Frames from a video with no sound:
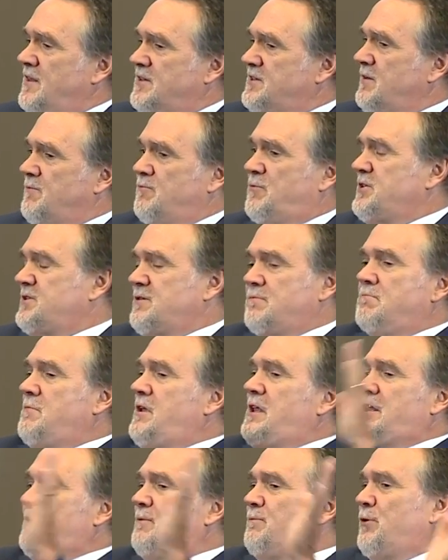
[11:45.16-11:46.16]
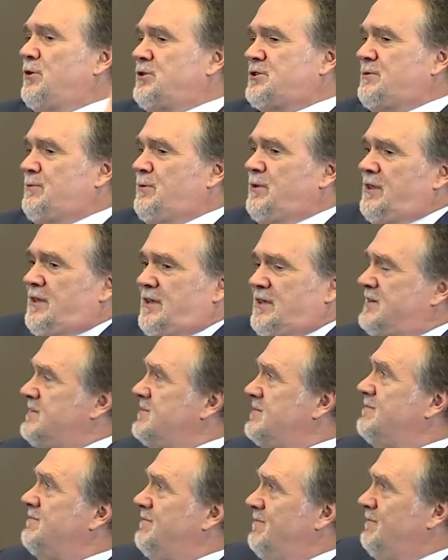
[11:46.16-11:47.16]
There's a million
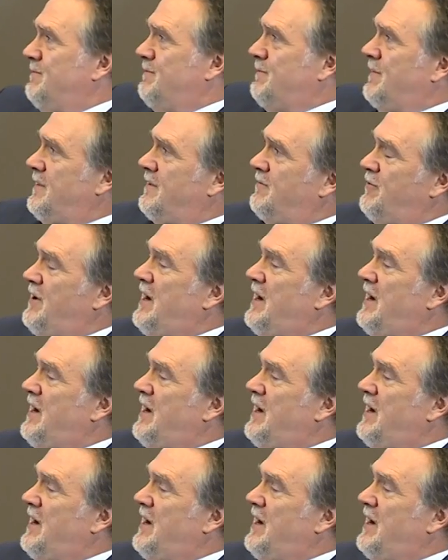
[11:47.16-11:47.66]
possibilities for